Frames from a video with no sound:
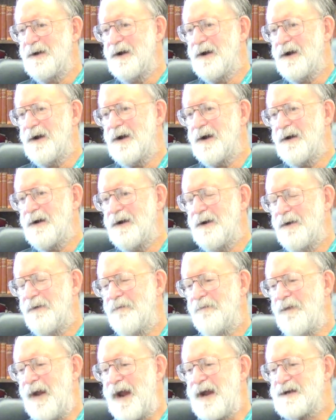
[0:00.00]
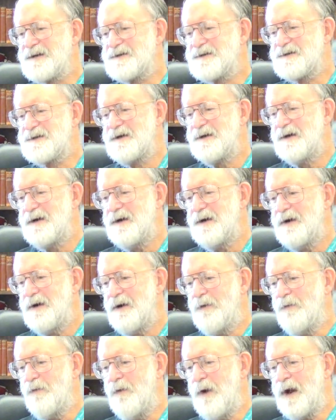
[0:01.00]
uh, vast
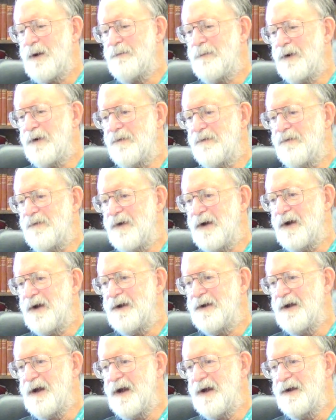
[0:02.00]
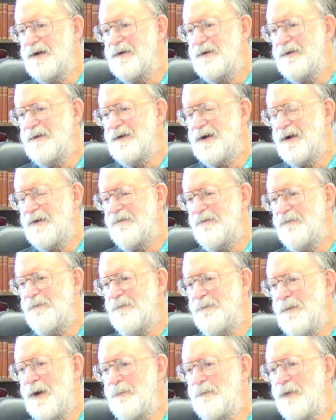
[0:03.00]
web of, uh, uh, of
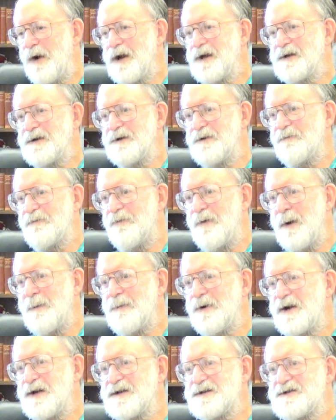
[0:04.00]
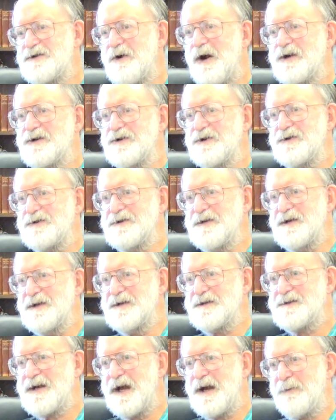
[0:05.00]
membrane membranous structures in
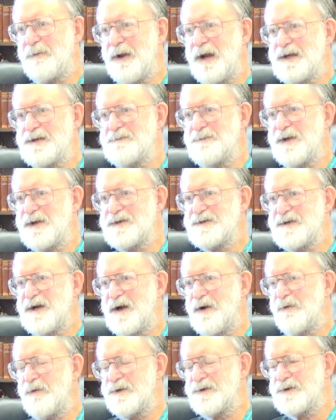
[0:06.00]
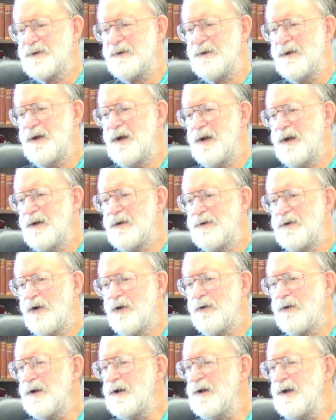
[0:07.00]
the cytoplasm of the cell was a
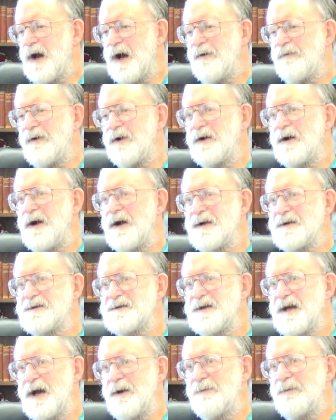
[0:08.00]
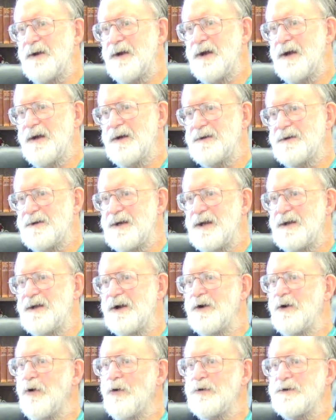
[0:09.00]
totally novel concept. Did
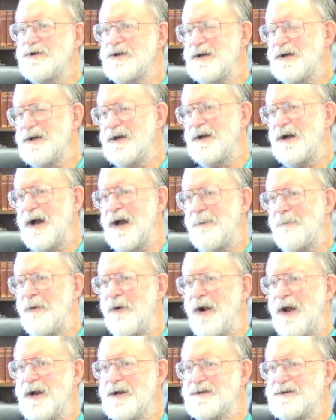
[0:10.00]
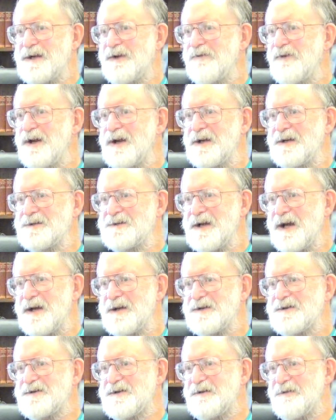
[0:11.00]
the Golgi apparatus even
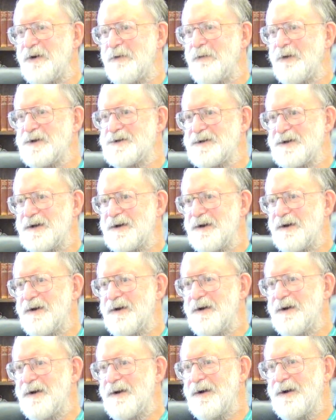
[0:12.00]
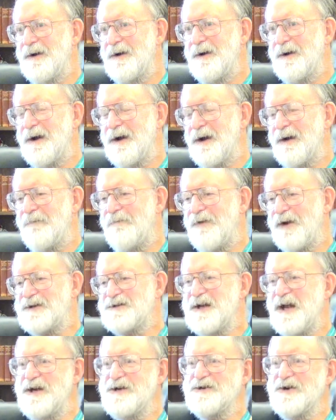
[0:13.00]
exist, or was it a uh,
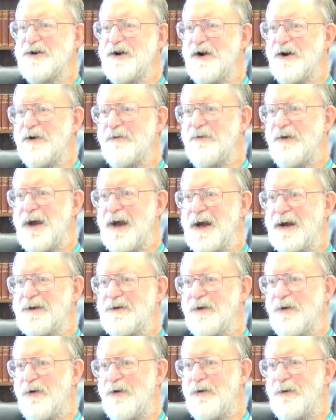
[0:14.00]
fixation artifact.